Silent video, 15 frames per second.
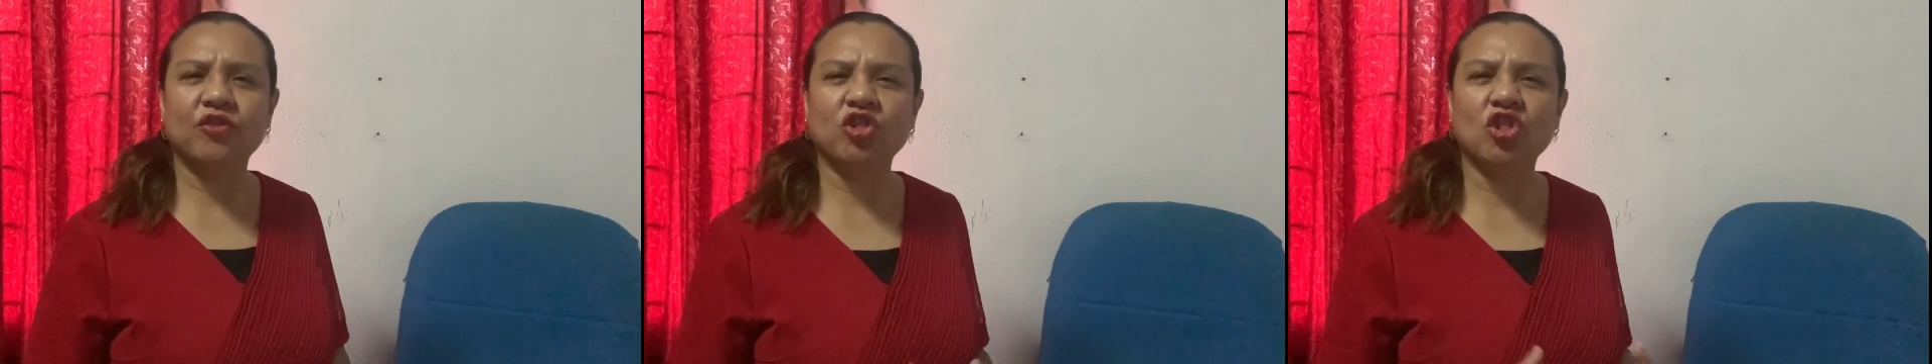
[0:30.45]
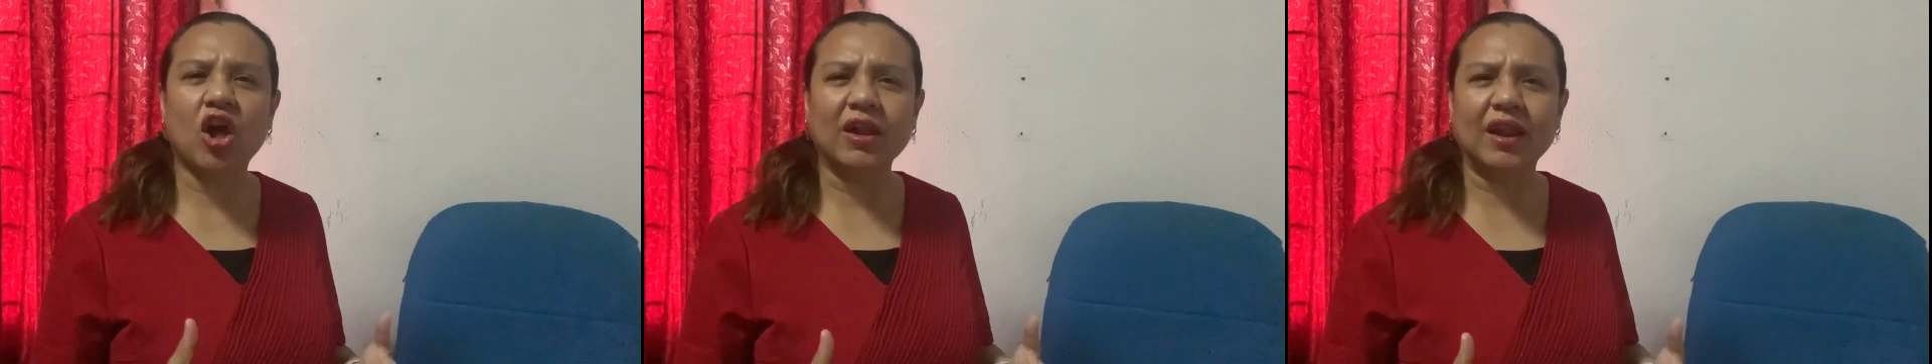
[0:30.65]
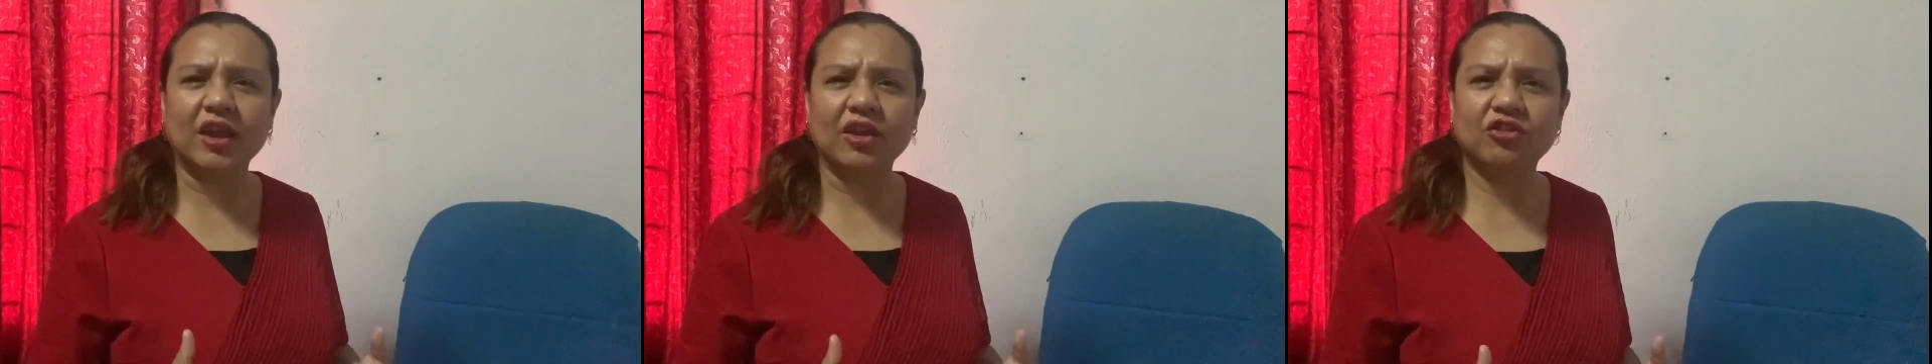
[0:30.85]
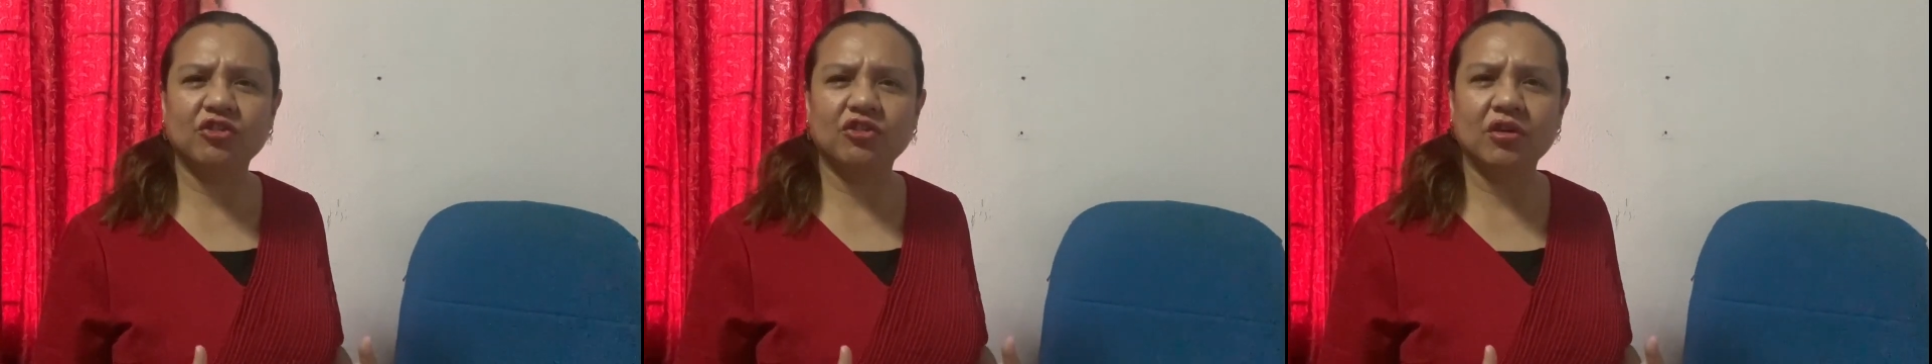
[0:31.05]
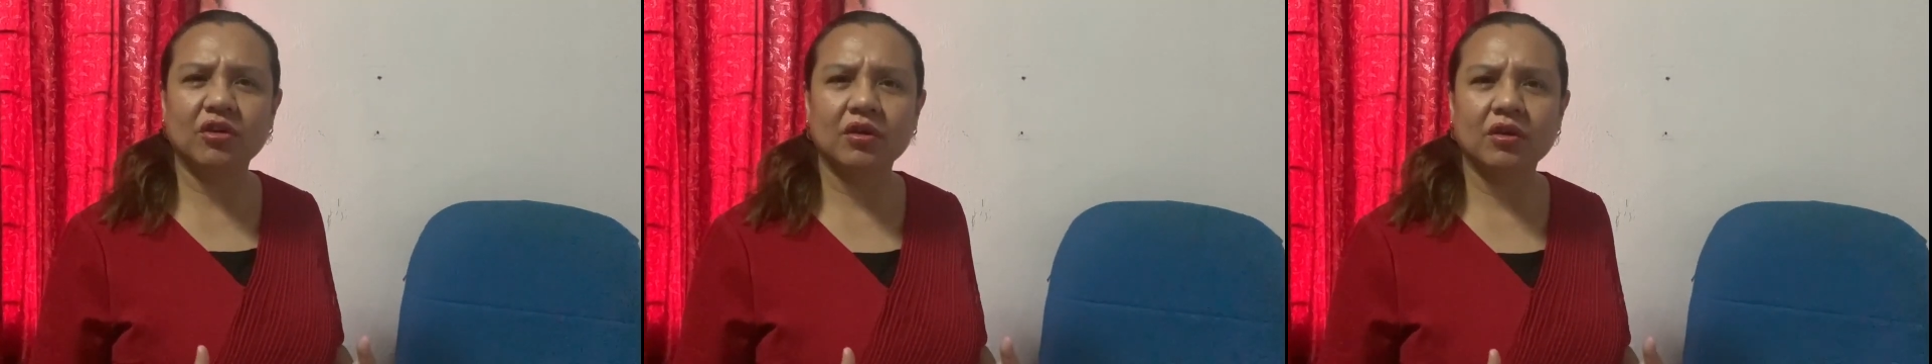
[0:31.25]
knowledge,
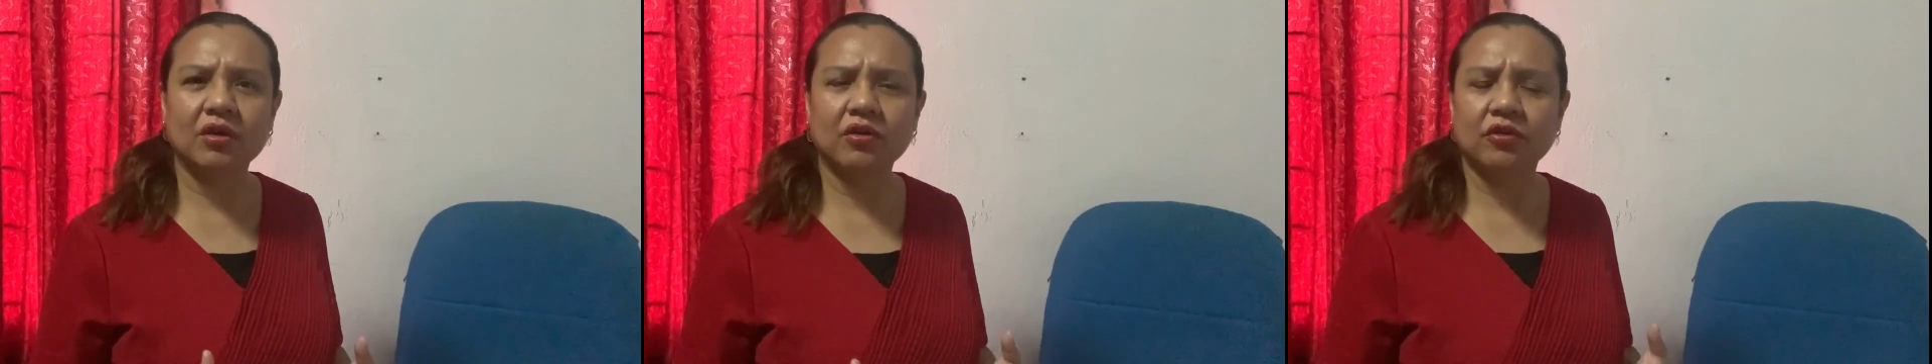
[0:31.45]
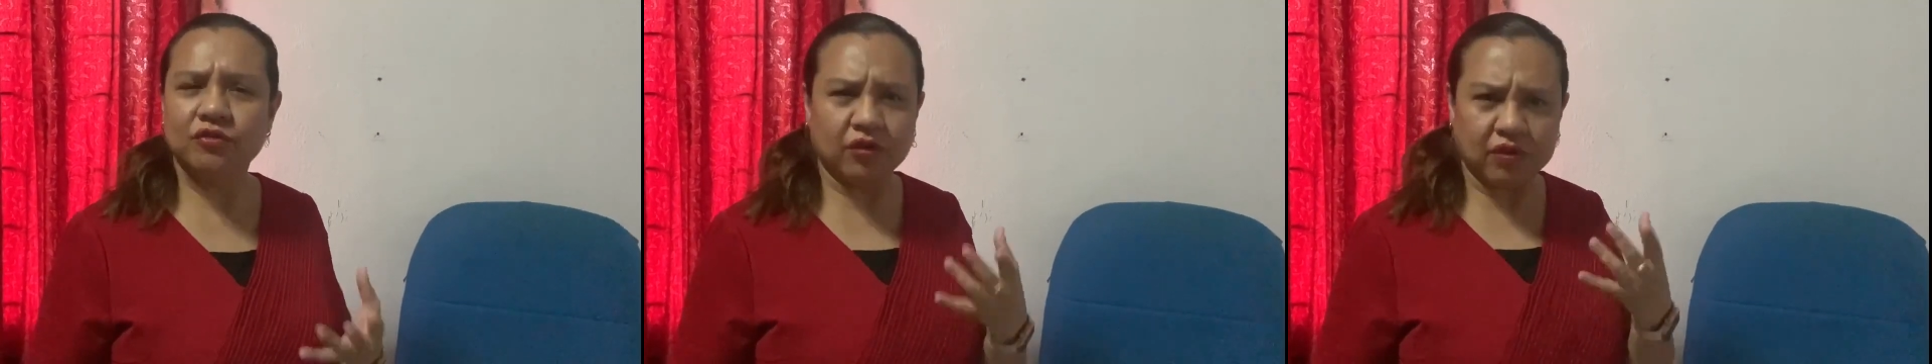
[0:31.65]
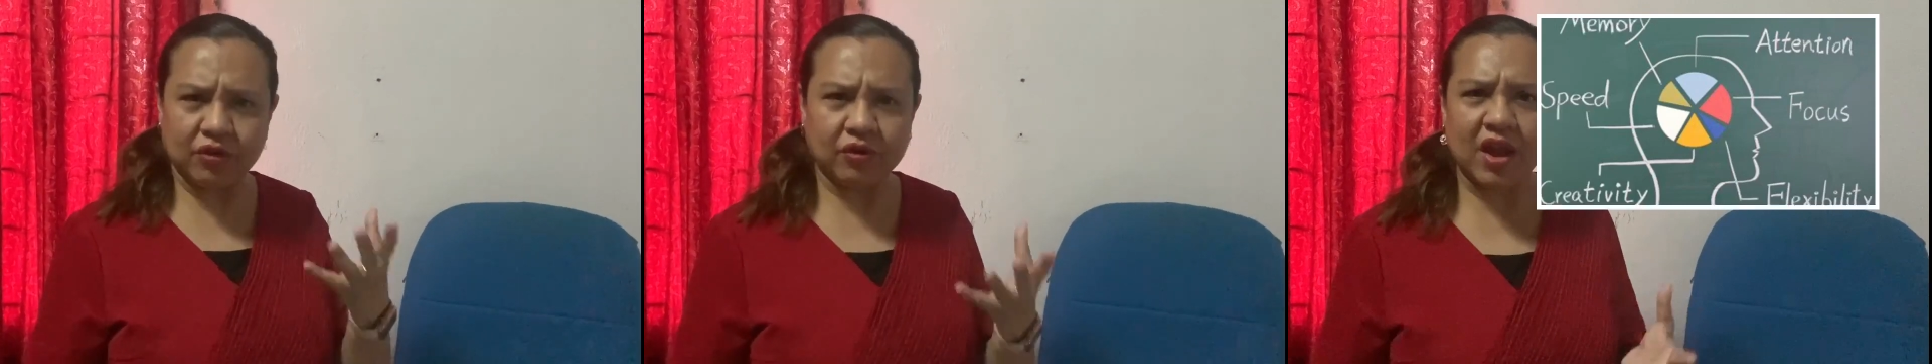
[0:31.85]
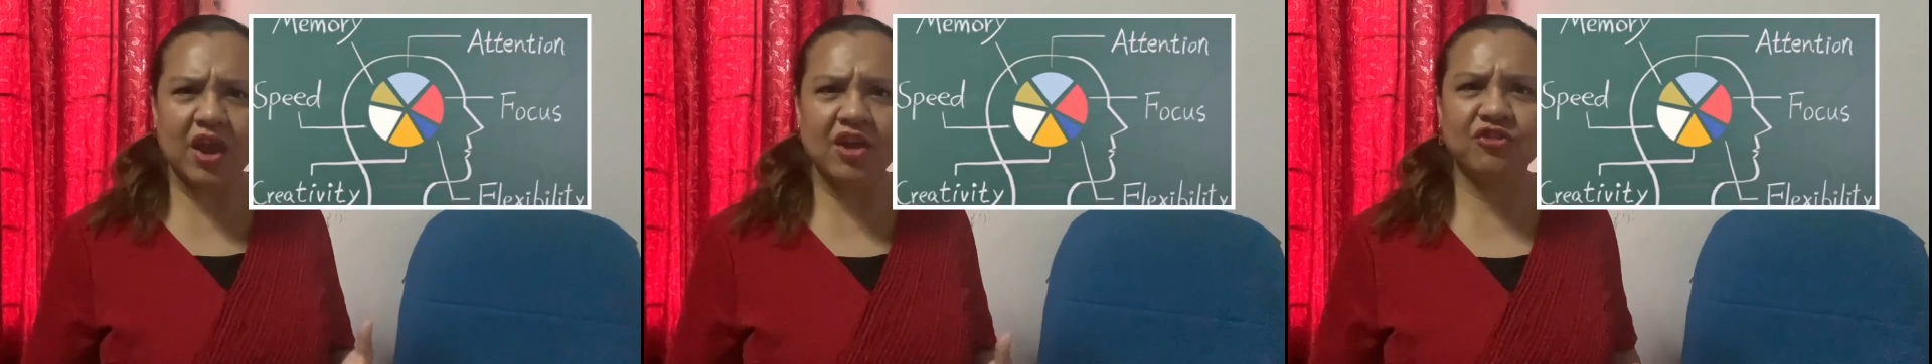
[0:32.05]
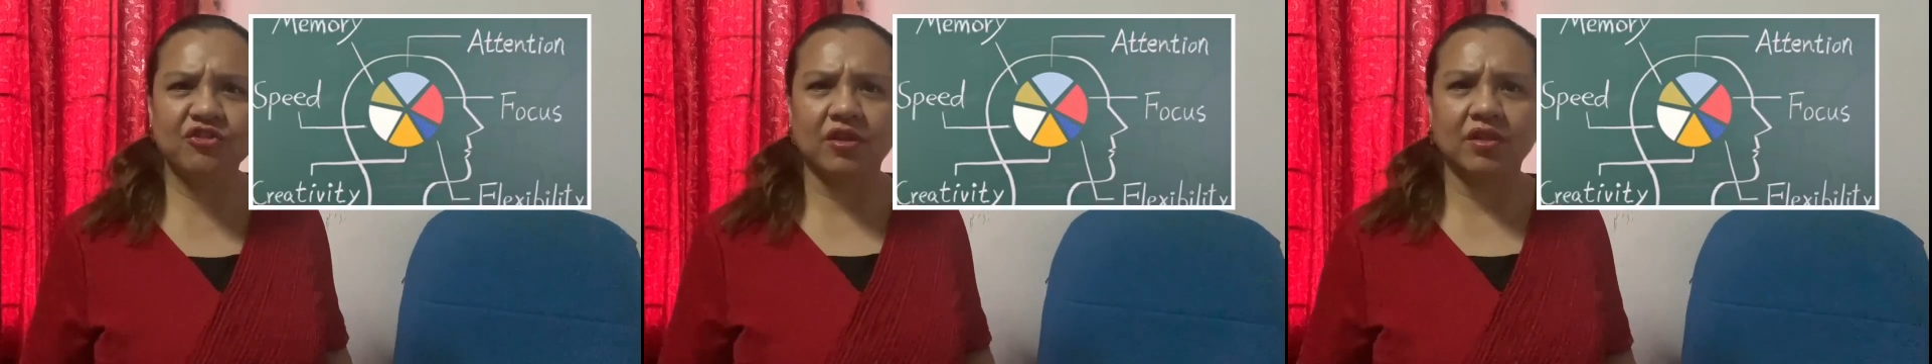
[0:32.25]
for
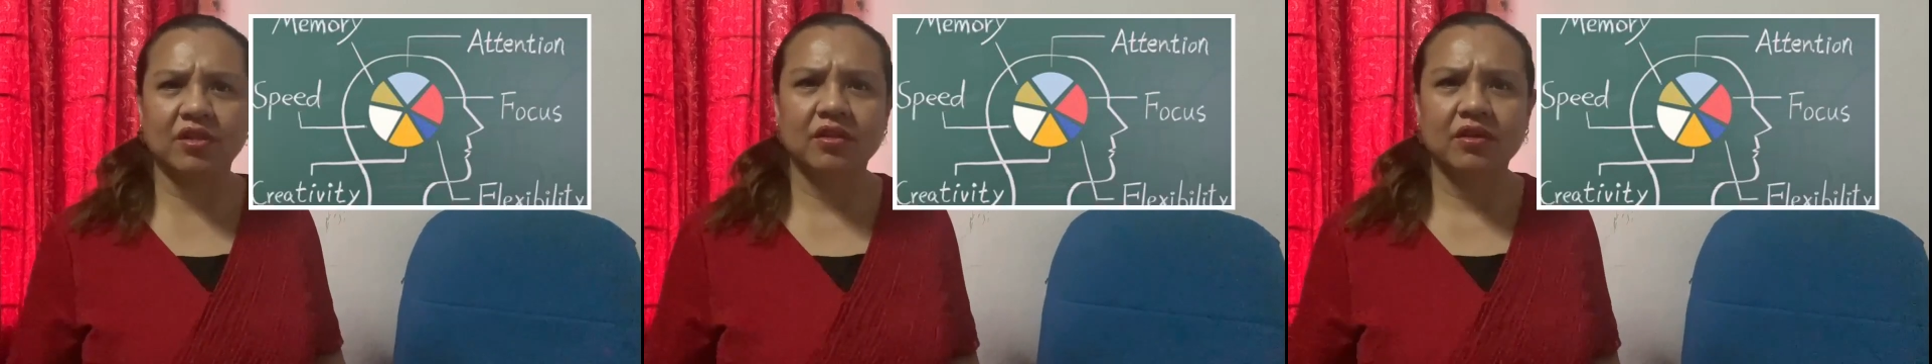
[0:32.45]
creation,